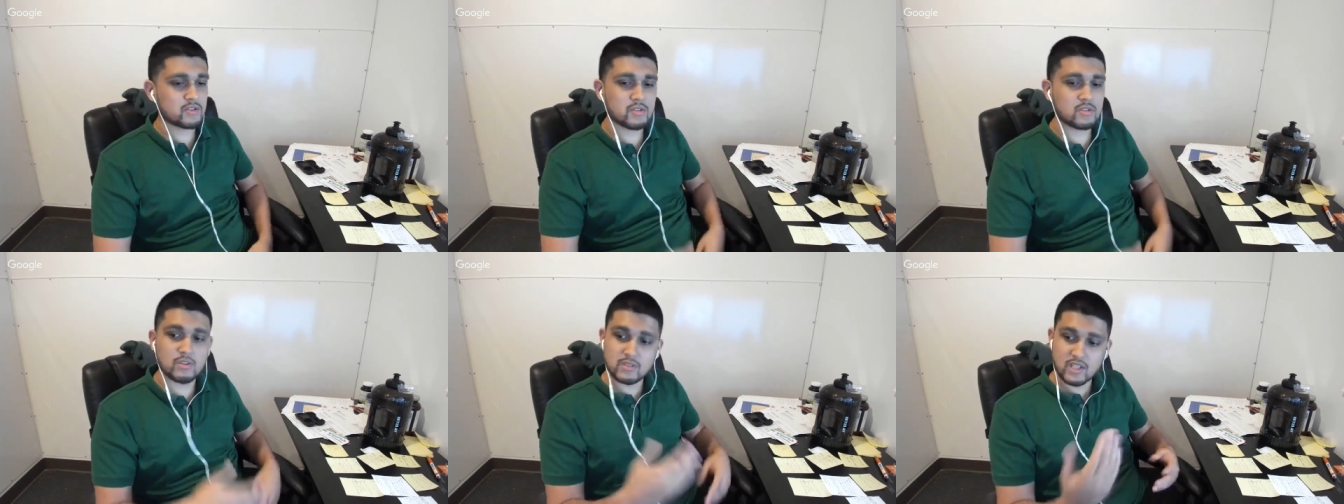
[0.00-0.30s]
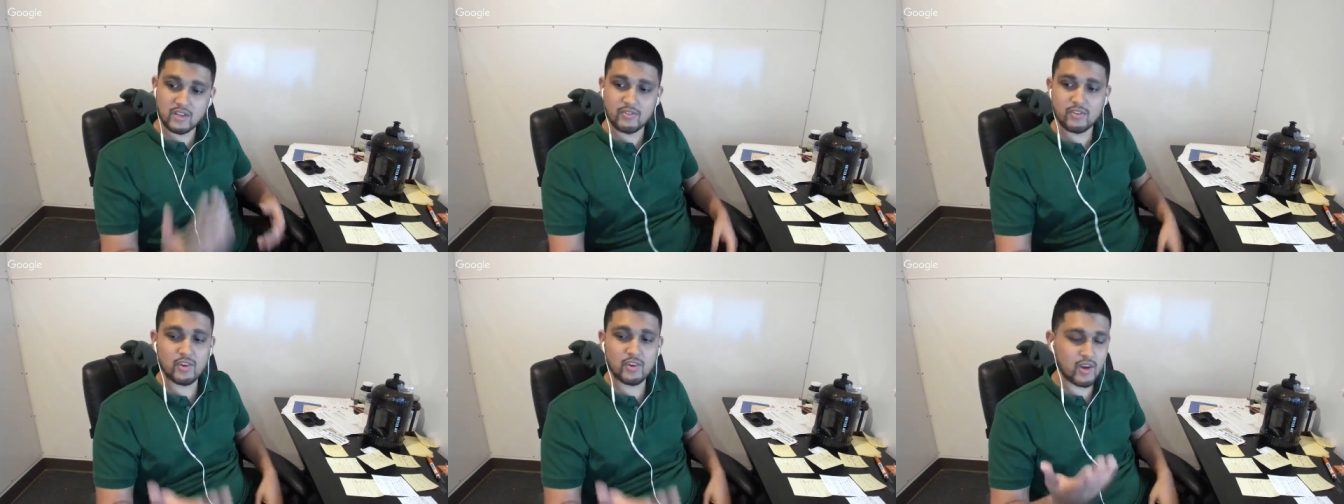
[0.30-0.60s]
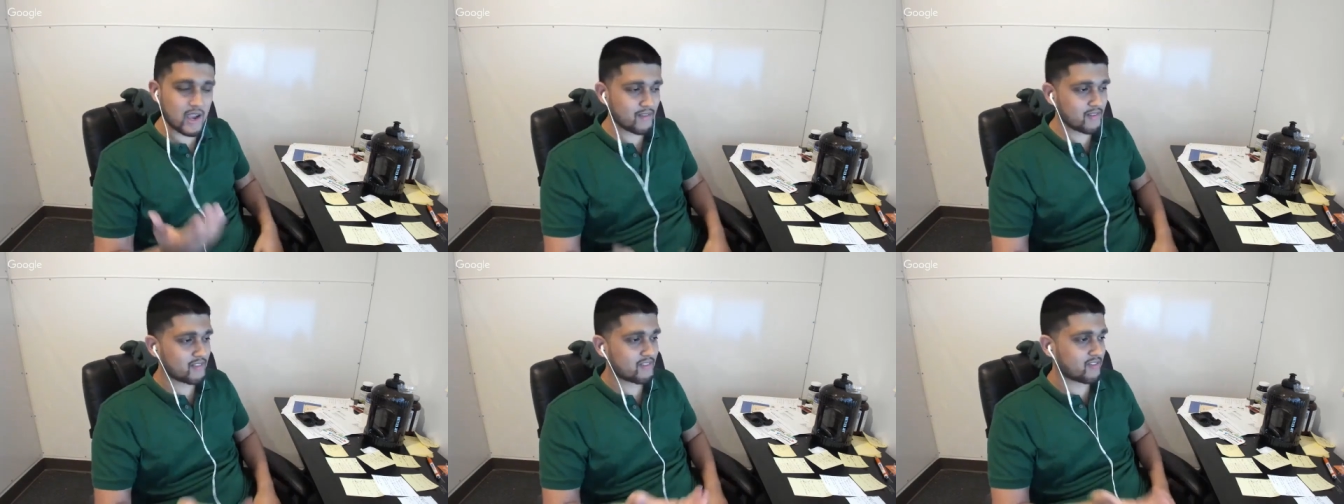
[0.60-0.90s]
So if
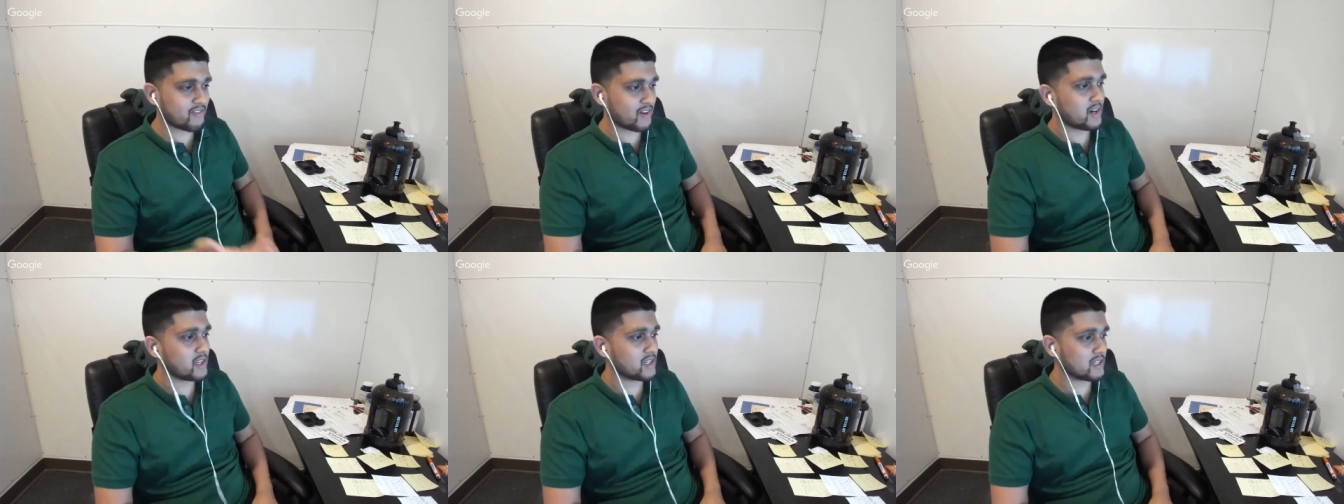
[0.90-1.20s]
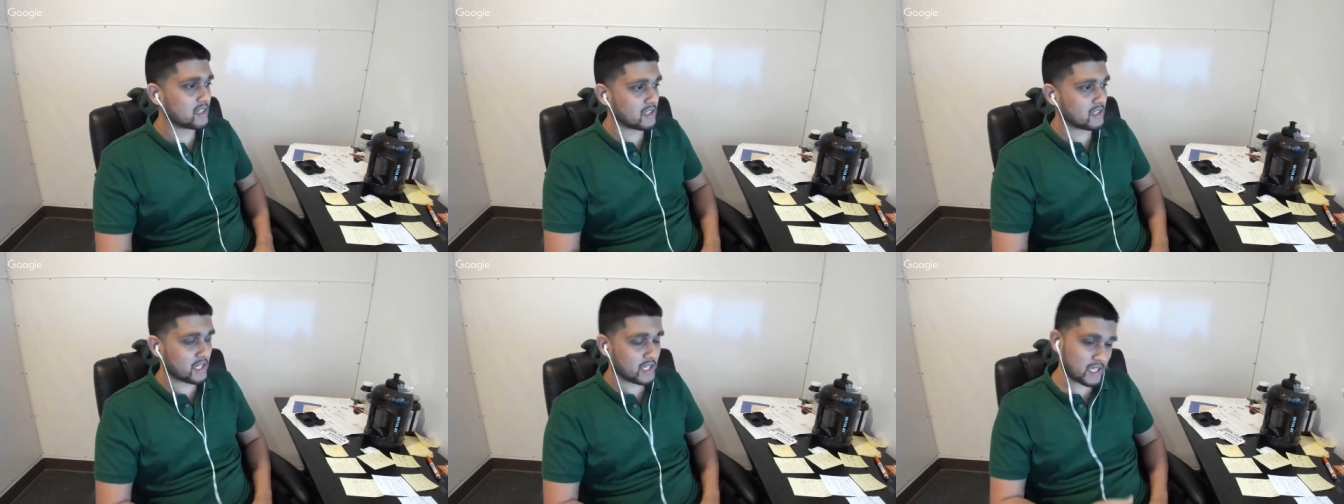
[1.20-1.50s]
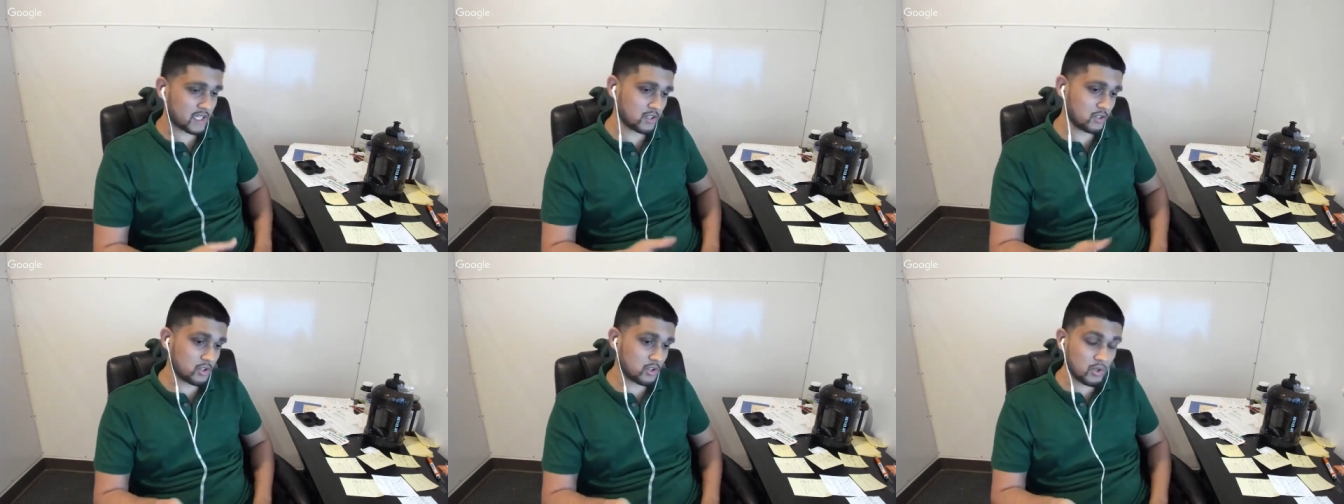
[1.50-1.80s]
you're having fun,
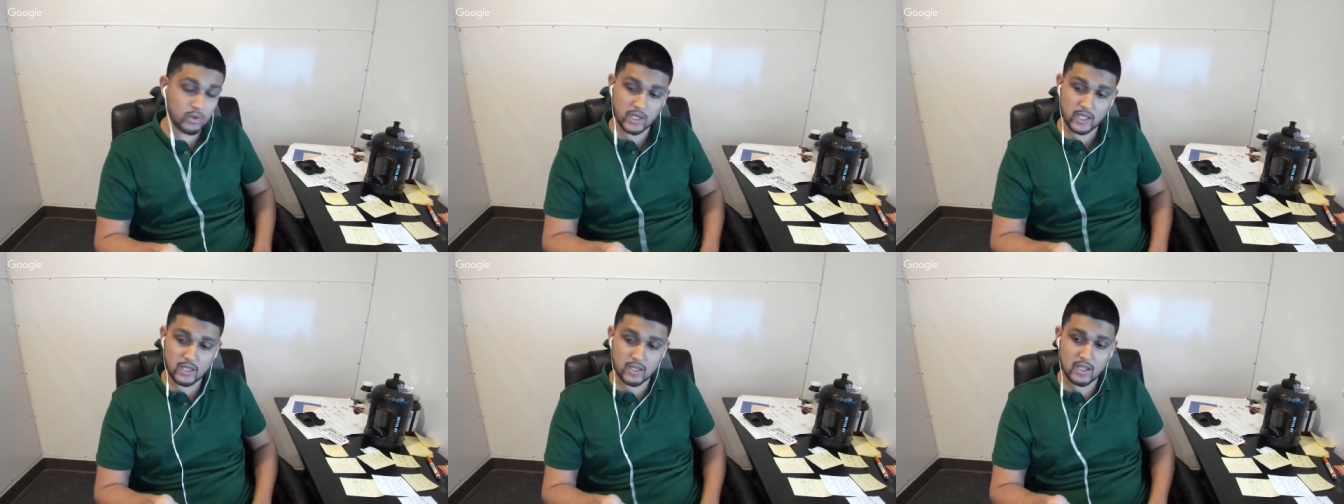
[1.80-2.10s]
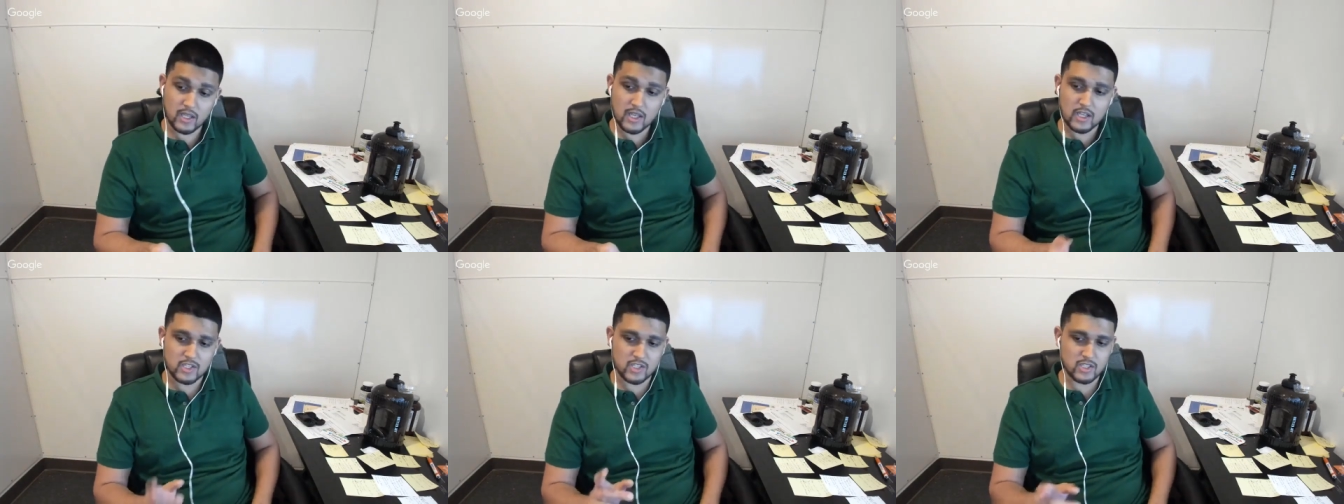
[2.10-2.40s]
like do it.